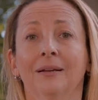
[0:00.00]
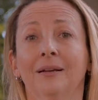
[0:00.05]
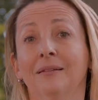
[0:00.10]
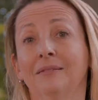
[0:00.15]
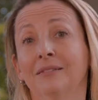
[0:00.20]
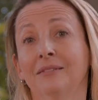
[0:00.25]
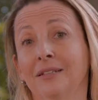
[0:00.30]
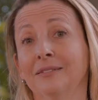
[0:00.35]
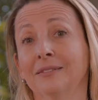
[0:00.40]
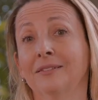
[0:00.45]

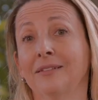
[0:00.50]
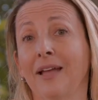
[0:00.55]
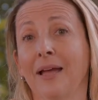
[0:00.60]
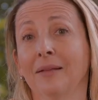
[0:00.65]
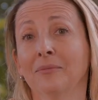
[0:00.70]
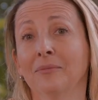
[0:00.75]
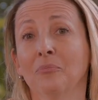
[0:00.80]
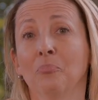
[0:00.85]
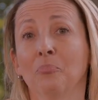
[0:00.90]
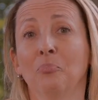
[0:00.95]
This
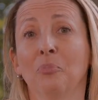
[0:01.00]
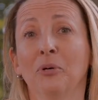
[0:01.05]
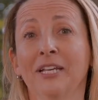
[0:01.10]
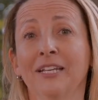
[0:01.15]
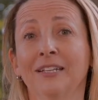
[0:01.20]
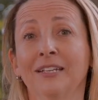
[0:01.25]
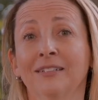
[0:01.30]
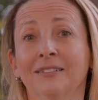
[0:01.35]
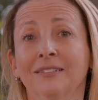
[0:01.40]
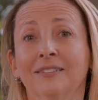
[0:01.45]
then
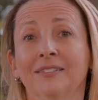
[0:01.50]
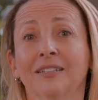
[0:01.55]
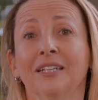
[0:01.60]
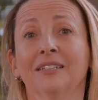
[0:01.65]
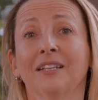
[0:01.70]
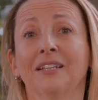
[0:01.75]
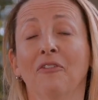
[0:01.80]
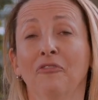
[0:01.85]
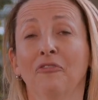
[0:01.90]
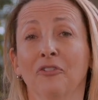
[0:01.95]
brings
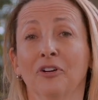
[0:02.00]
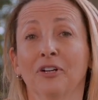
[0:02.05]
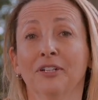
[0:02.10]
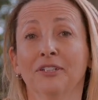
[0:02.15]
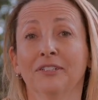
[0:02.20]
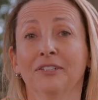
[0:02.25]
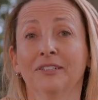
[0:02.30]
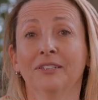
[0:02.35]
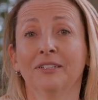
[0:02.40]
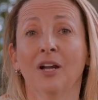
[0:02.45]
in a
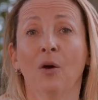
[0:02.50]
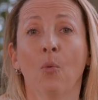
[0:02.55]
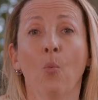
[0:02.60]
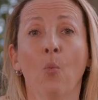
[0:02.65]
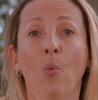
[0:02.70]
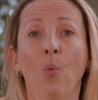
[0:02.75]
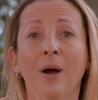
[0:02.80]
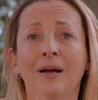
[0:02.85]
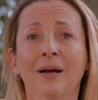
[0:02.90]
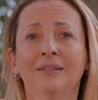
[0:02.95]
further
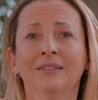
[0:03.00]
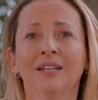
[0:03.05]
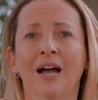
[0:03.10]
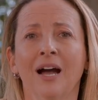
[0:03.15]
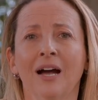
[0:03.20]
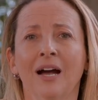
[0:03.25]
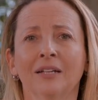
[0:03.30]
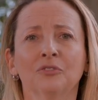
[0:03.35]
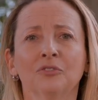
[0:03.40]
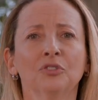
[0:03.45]

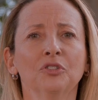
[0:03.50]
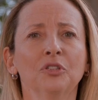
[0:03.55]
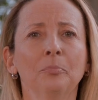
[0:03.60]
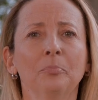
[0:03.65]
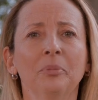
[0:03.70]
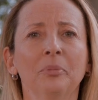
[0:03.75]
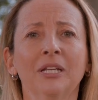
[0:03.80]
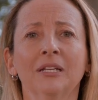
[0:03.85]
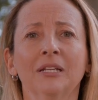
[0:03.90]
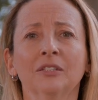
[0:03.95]

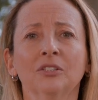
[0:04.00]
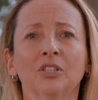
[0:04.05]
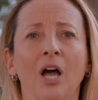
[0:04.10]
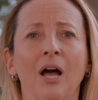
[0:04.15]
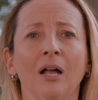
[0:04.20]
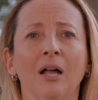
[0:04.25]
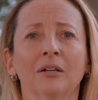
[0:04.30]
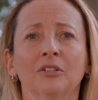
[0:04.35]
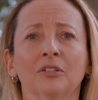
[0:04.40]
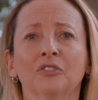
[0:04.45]
$100 billion
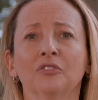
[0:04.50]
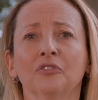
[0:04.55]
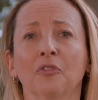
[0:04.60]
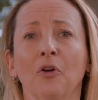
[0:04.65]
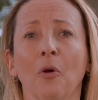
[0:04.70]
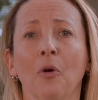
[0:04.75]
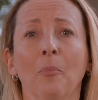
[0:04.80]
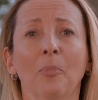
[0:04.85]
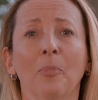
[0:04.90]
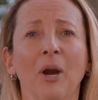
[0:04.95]

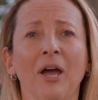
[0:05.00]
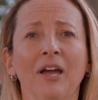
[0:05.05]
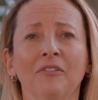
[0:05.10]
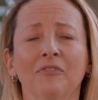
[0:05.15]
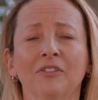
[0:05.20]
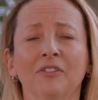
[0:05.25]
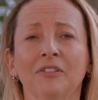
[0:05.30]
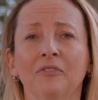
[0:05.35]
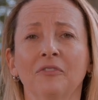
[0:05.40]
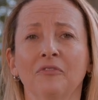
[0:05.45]
from
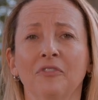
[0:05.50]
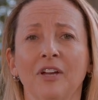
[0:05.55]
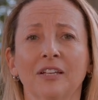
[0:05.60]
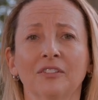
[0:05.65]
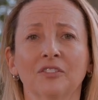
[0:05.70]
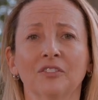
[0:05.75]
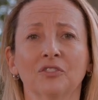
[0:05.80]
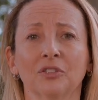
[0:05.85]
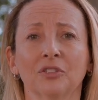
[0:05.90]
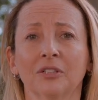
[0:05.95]
private
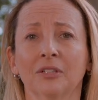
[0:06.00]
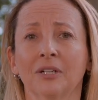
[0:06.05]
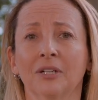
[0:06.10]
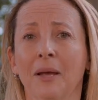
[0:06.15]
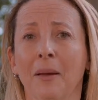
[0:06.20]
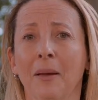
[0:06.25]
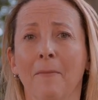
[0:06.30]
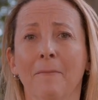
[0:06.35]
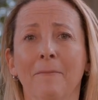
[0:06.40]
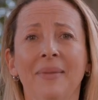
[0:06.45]
investors,
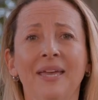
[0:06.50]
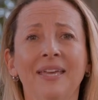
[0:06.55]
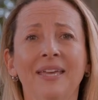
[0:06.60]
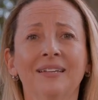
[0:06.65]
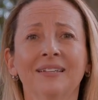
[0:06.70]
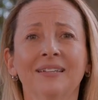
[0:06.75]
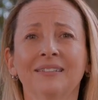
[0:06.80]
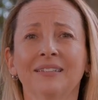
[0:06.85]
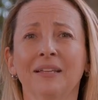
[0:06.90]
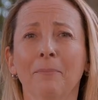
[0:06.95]

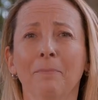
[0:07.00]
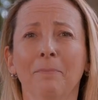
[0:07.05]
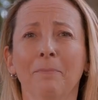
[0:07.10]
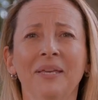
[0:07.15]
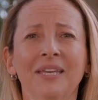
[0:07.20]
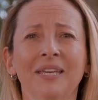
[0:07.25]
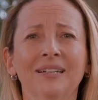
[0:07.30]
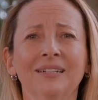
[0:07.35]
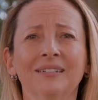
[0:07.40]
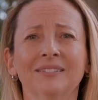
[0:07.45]
making the
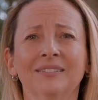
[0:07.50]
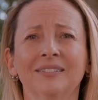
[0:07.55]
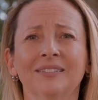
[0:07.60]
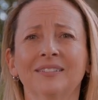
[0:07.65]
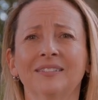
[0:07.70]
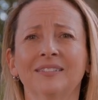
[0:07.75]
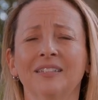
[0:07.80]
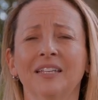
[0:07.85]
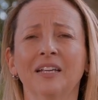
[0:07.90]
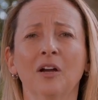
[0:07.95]
biggest
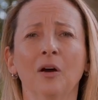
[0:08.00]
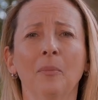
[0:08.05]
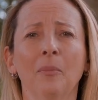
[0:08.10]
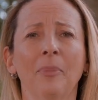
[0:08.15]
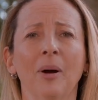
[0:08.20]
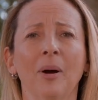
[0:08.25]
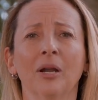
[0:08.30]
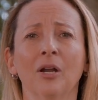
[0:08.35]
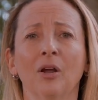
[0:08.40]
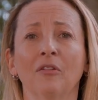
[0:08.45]
single
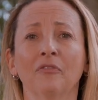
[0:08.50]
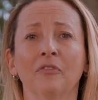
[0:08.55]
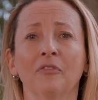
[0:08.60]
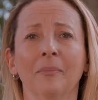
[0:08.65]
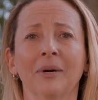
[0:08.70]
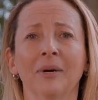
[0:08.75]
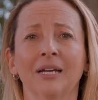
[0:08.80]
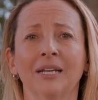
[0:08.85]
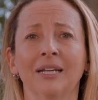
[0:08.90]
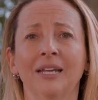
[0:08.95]
pot of
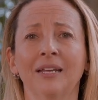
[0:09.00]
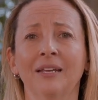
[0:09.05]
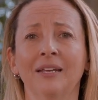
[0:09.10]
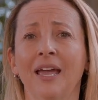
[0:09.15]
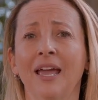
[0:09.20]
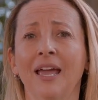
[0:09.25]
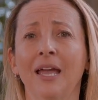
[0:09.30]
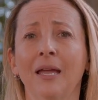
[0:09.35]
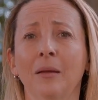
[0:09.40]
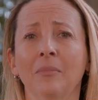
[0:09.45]
money
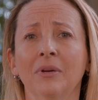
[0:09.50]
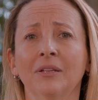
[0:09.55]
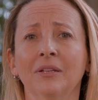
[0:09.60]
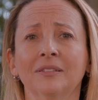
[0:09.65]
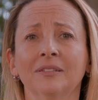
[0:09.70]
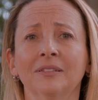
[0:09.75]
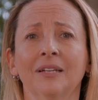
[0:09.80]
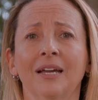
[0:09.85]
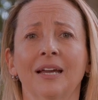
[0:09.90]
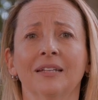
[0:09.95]
aimed
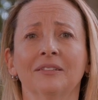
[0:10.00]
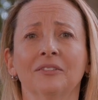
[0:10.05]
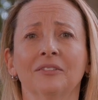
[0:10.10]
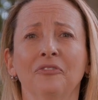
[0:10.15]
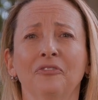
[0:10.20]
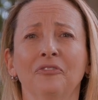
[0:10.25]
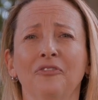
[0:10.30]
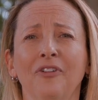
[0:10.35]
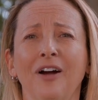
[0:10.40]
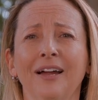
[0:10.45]
at
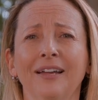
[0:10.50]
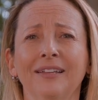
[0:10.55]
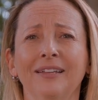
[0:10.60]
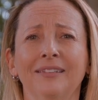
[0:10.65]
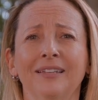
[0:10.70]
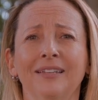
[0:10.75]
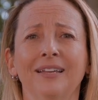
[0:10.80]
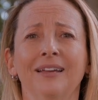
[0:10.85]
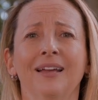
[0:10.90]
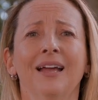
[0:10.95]

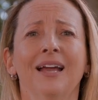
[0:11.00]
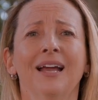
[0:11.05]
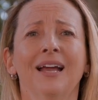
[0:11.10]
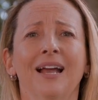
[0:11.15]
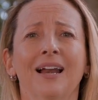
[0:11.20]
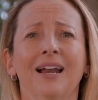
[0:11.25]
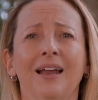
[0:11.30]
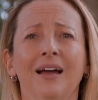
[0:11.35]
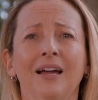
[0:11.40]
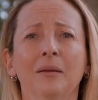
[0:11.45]
fighting
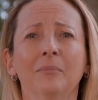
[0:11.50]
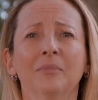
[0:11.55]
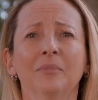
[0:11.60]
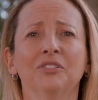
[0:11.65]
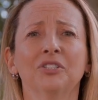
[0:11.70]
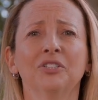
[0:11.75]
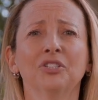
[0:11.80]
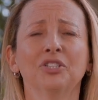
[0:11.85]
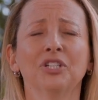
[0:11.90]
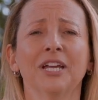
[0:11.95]

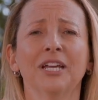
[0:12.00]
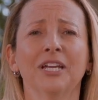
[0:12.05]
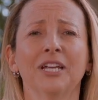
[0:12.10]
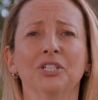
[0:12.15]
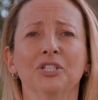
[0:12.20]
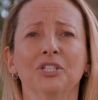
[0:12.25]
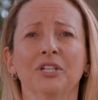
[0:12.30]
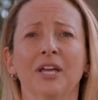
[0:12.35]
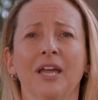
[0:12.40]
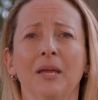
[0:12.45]
climate
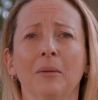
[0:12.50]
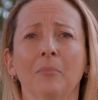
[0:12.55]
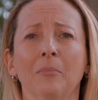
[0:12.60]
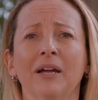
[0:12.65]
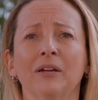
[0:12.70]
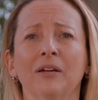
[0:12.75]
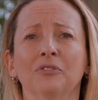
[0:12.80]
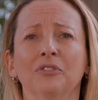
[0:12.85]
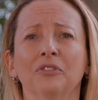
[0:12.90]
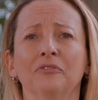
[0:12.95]
change and
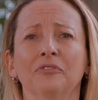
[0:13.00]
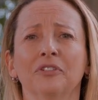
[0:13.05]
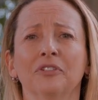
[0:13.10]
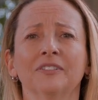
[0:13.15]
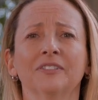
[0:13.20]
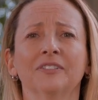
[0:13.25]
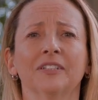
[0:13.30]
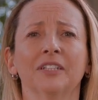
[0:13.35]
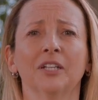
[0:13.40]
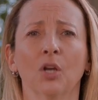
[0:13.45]
biodiversity